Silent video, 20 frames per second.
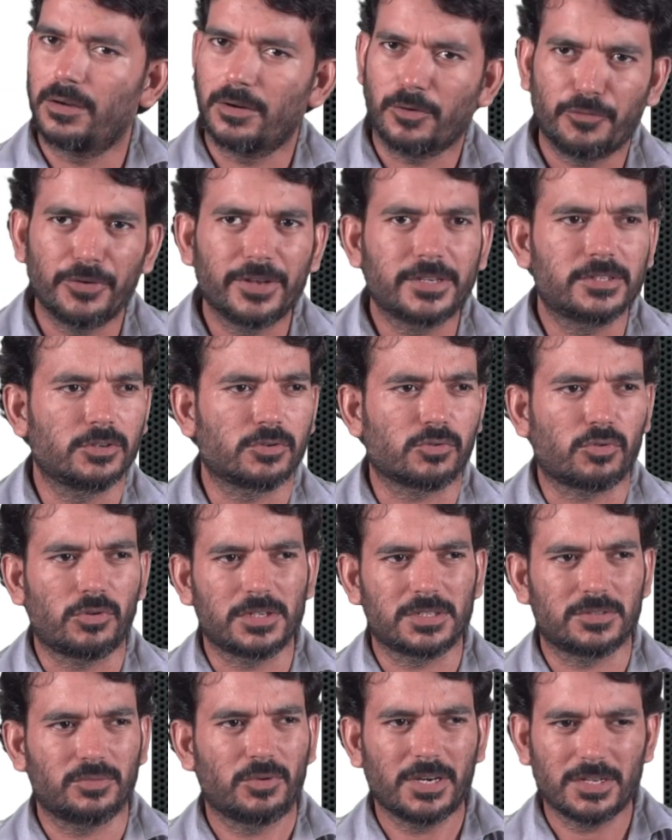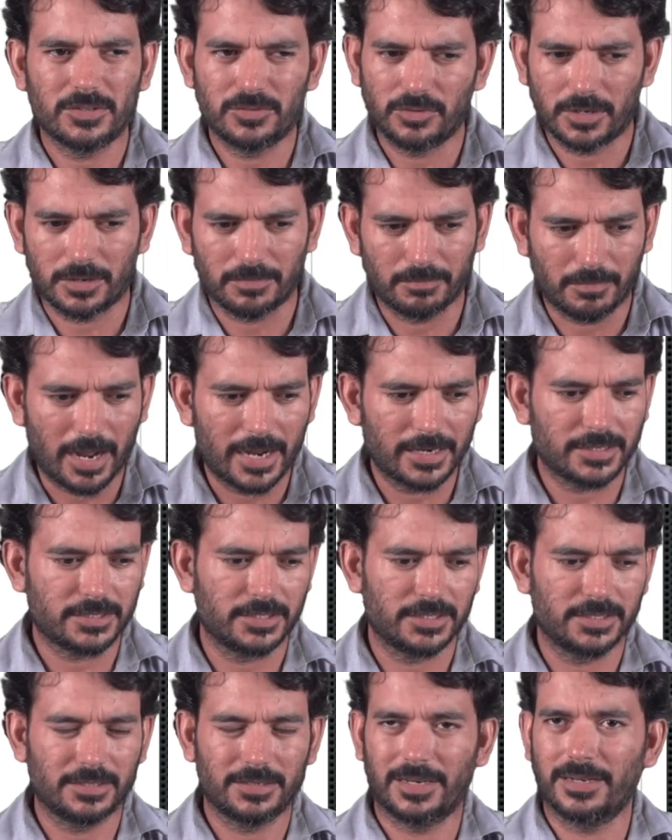fixed cost, what is your
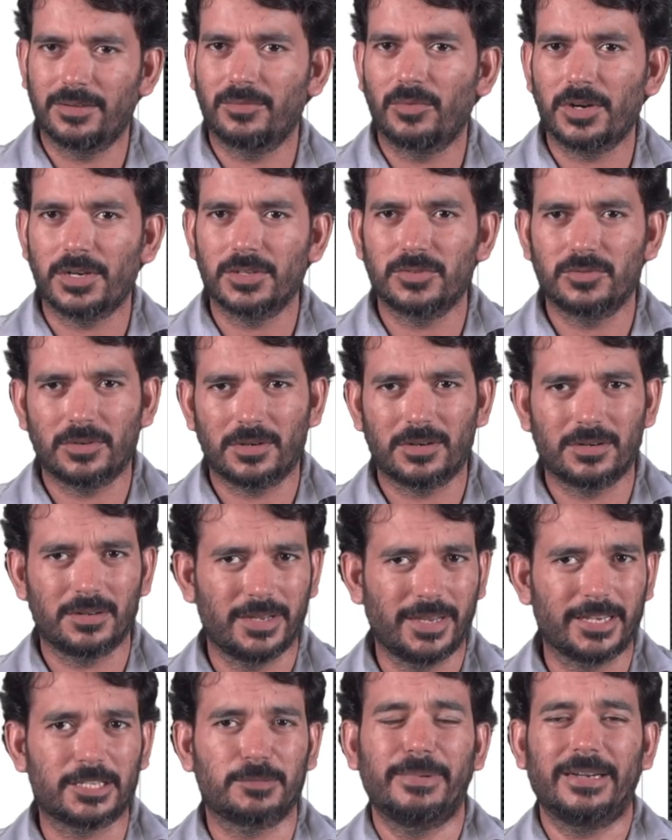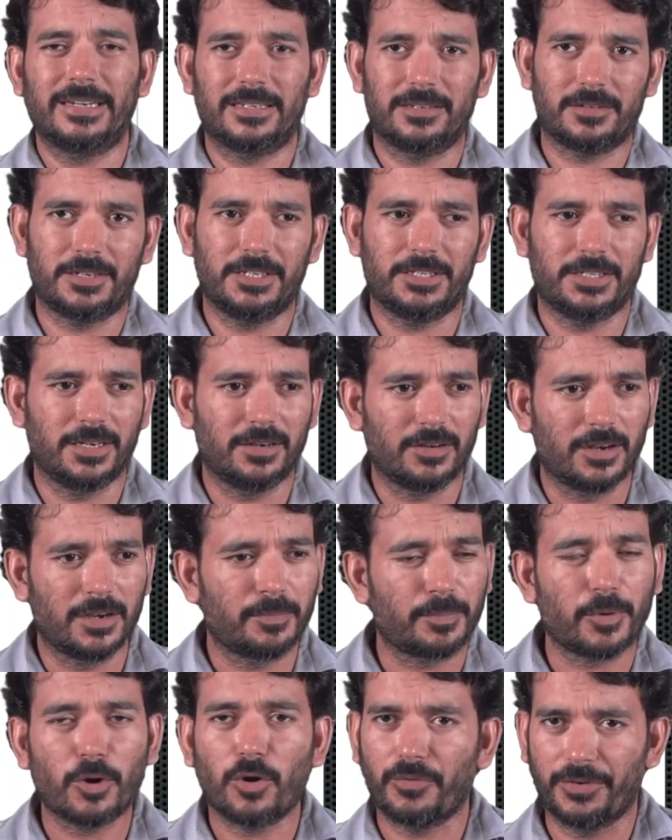margin, and what is your expected return
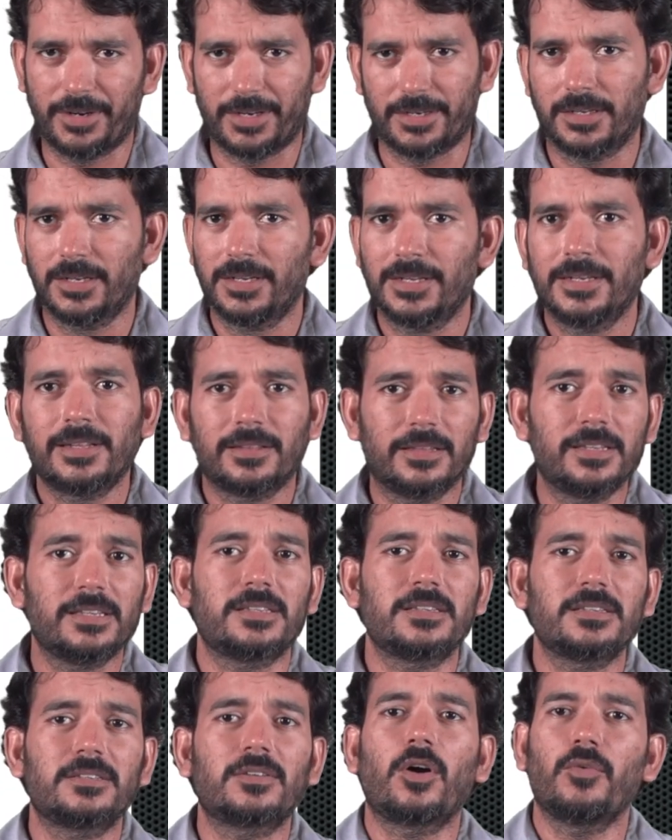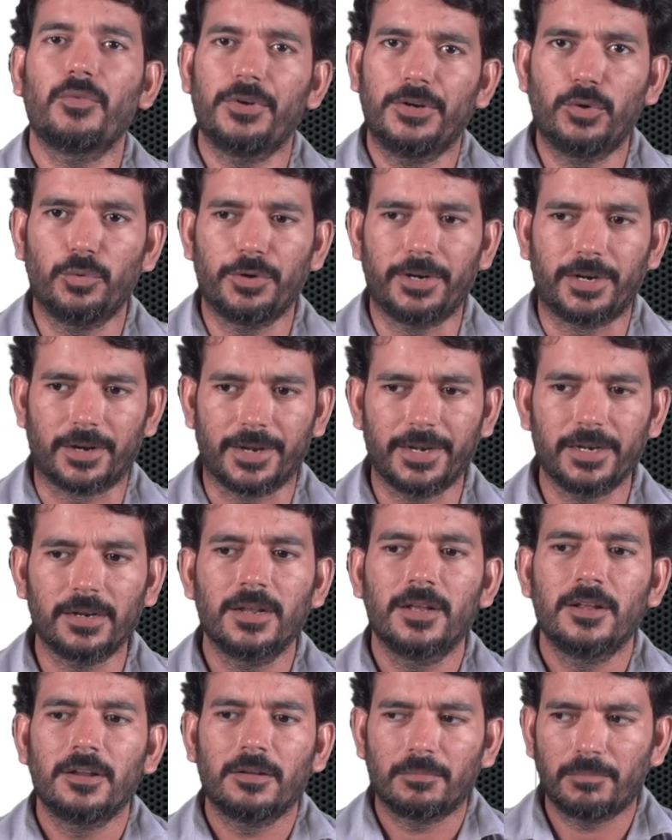and profit. This is how we do it, right?
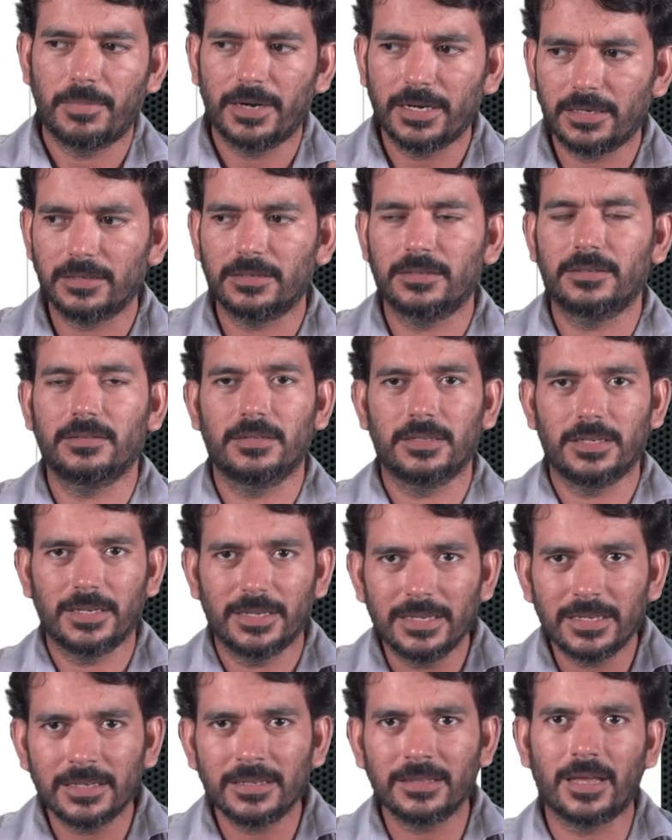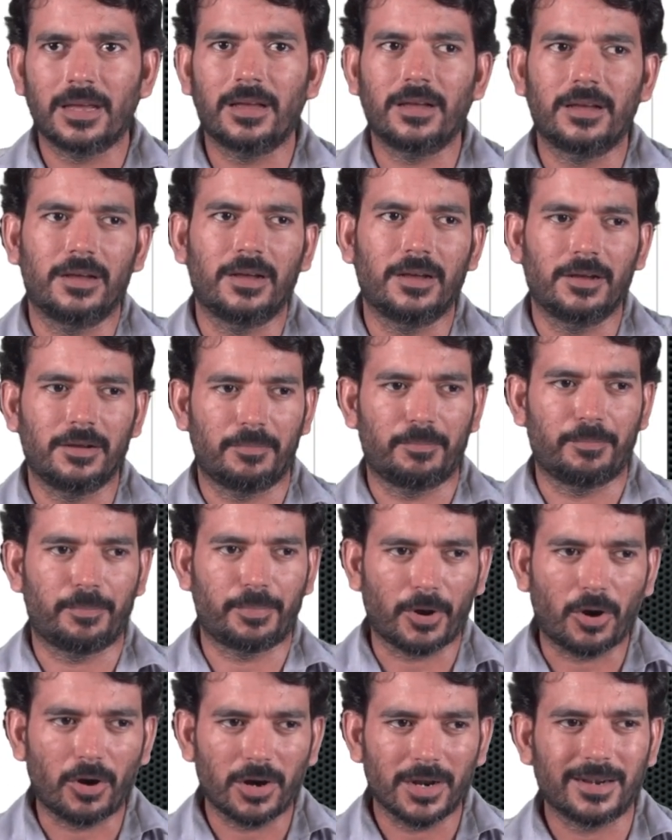But in the
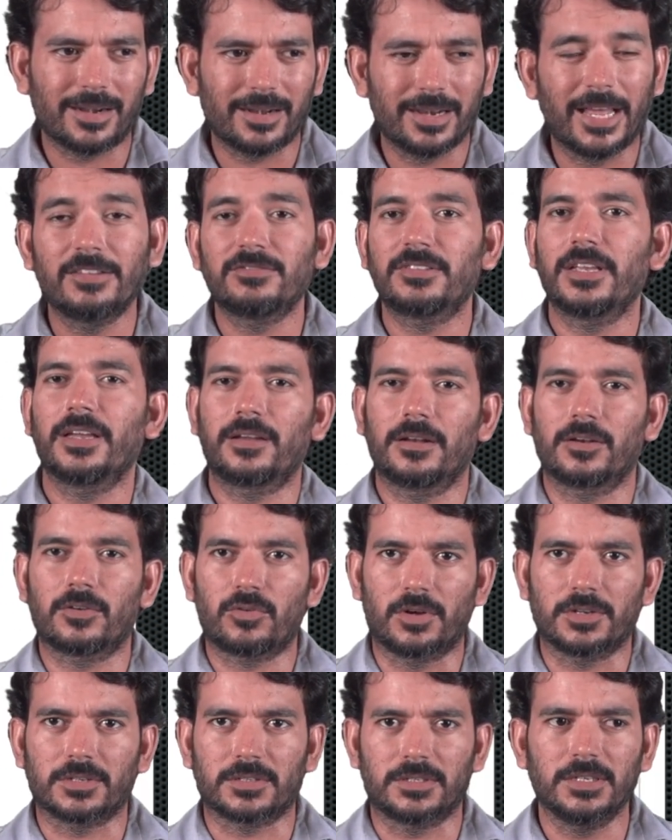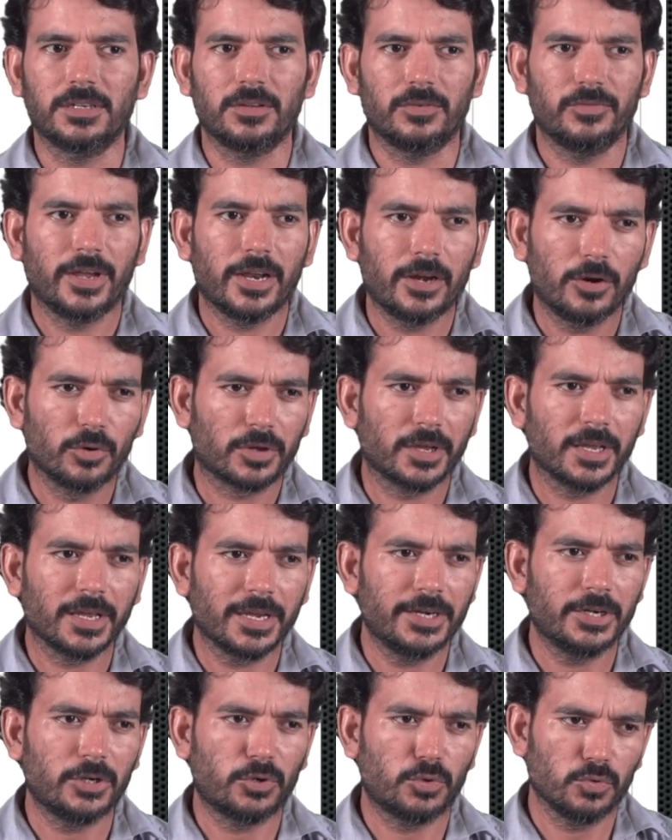product life cycle costing, we are looking
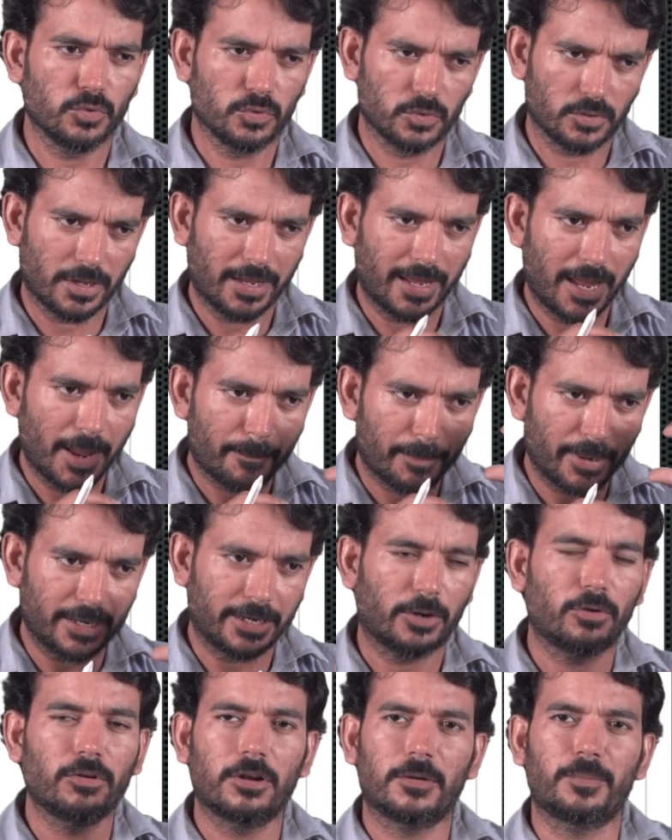into a particular